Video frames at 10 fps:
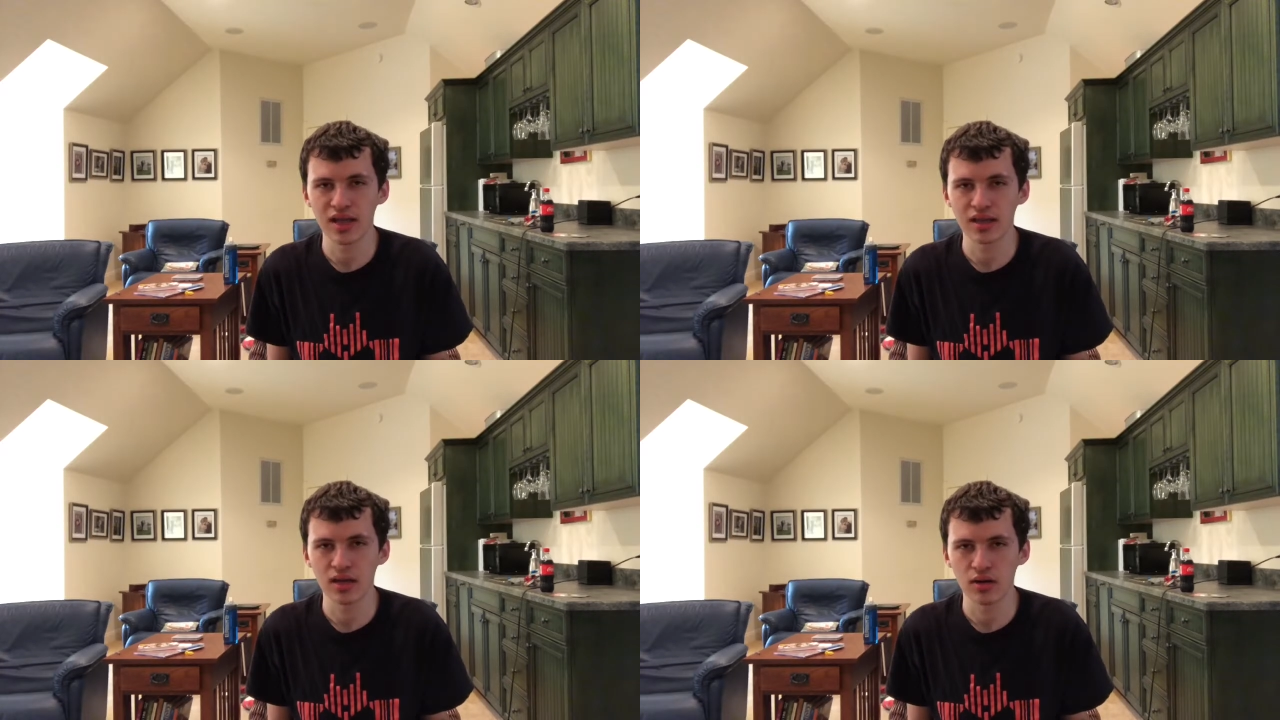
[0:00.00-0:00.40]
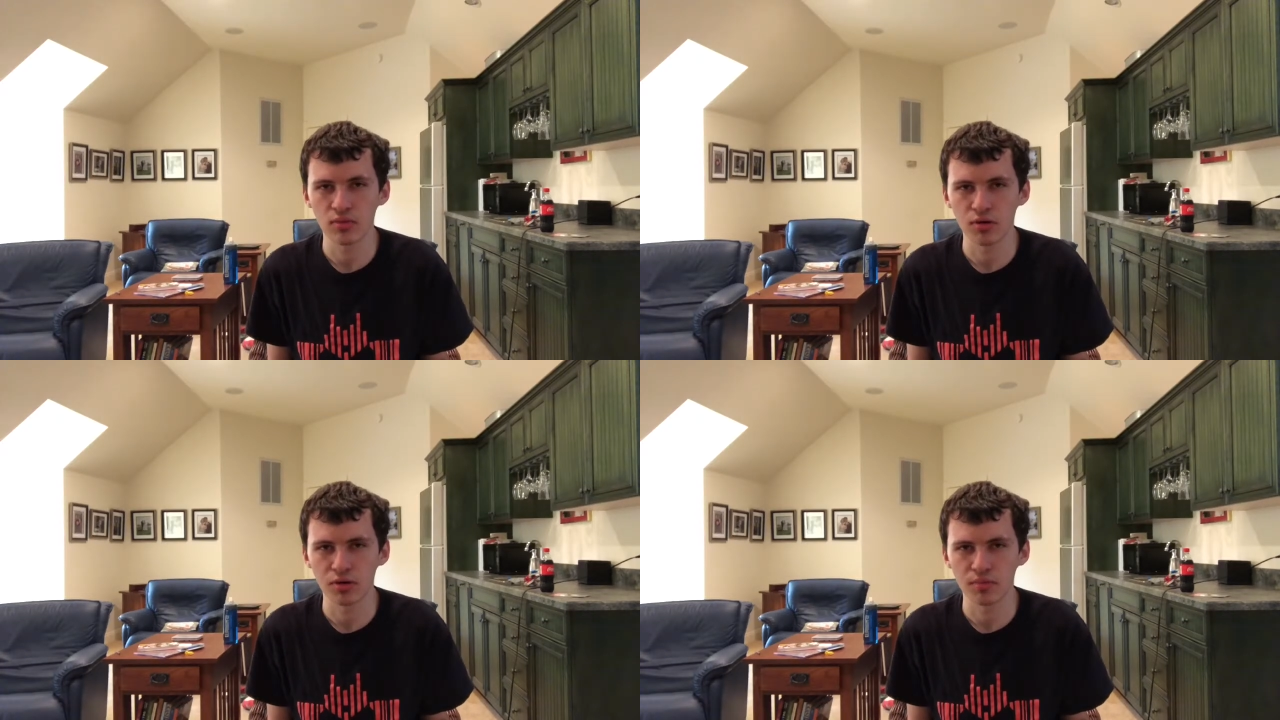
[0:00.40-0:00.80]
that there
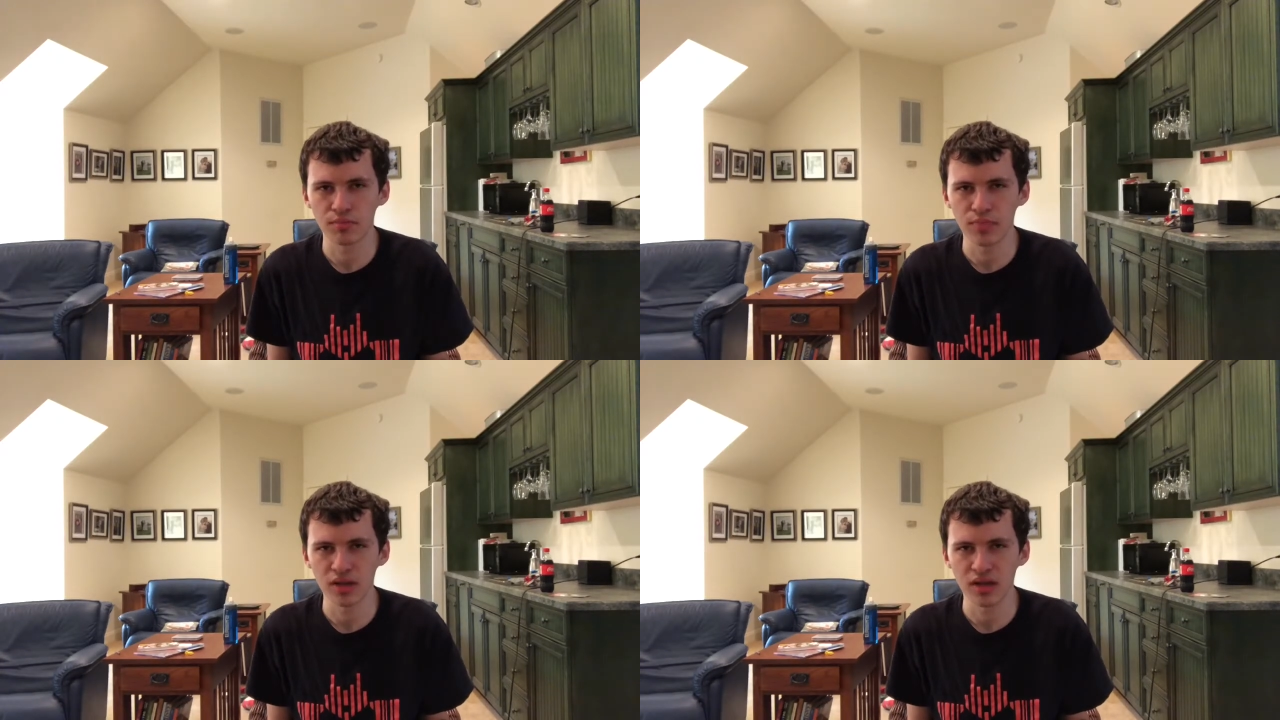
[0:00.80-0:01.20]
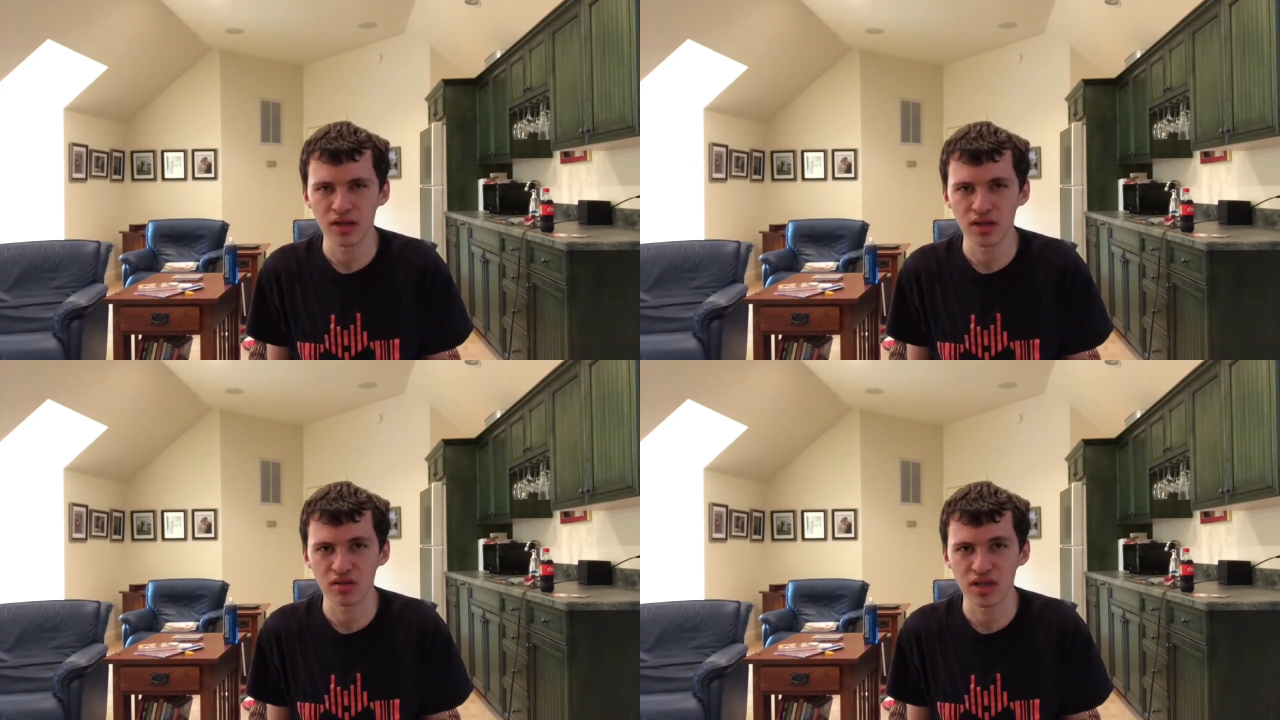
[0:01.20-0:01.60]
were a
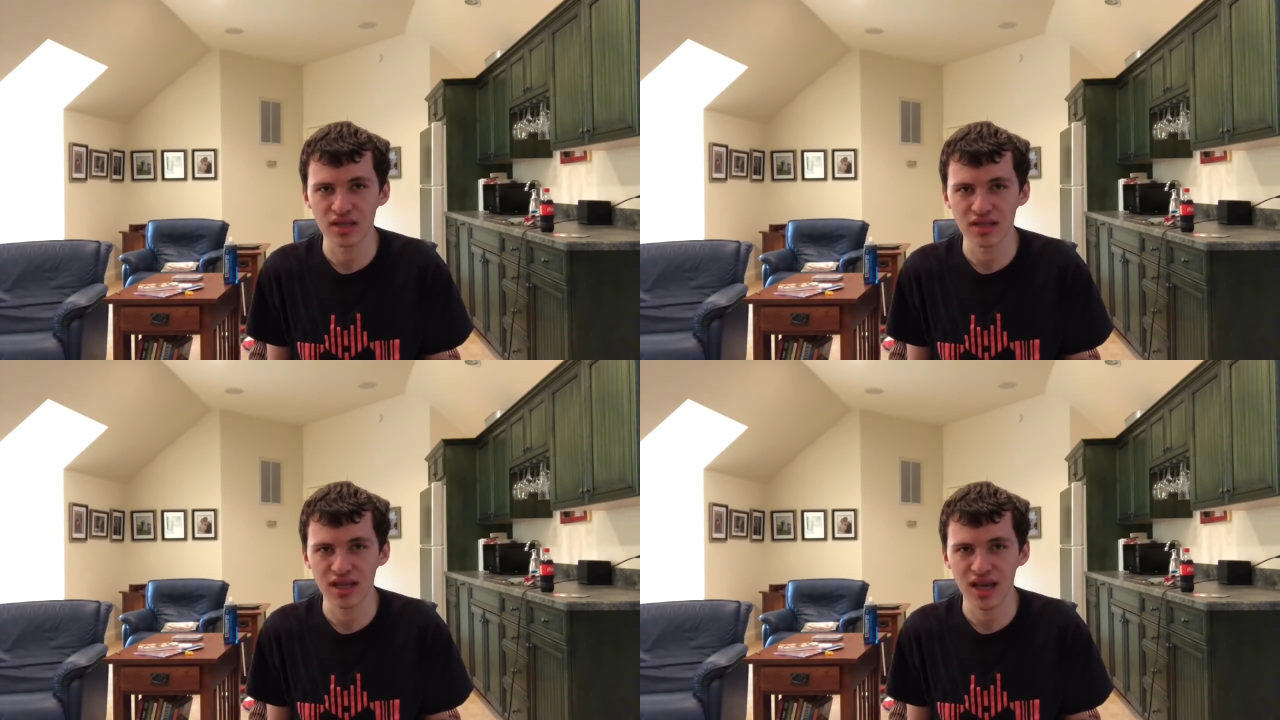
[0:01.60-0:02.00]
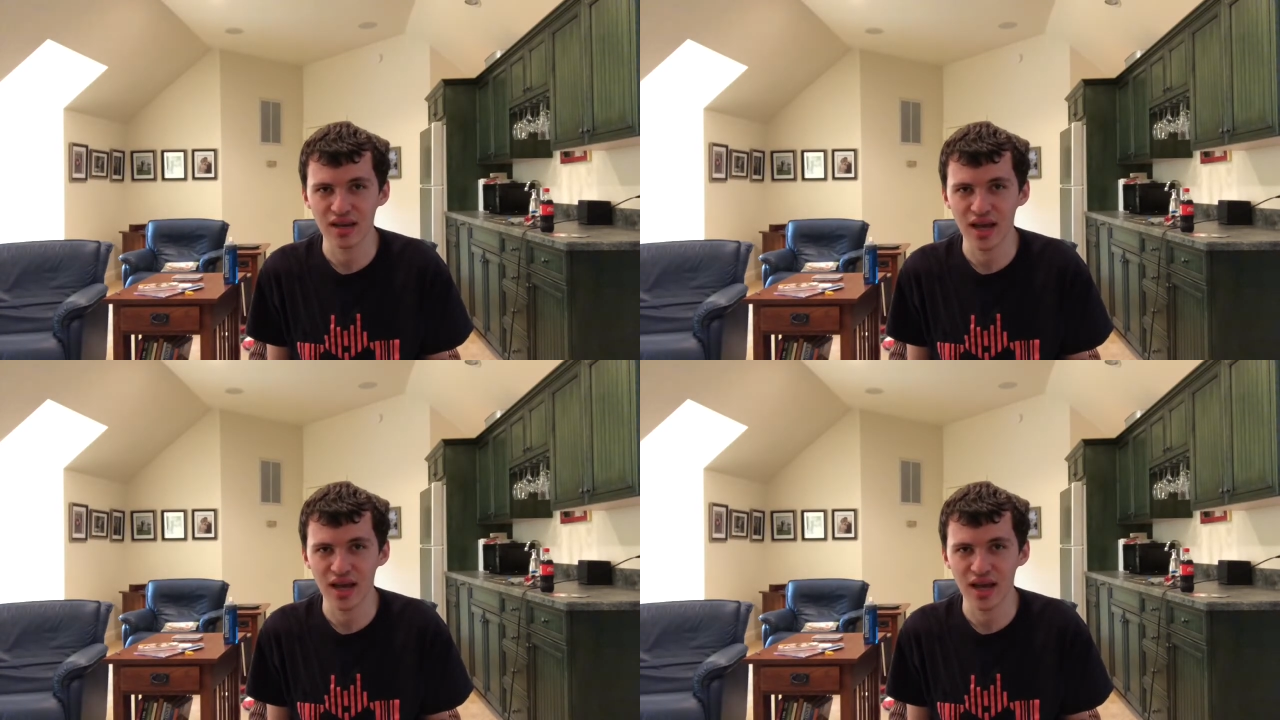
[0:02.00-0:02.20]
billion other things that I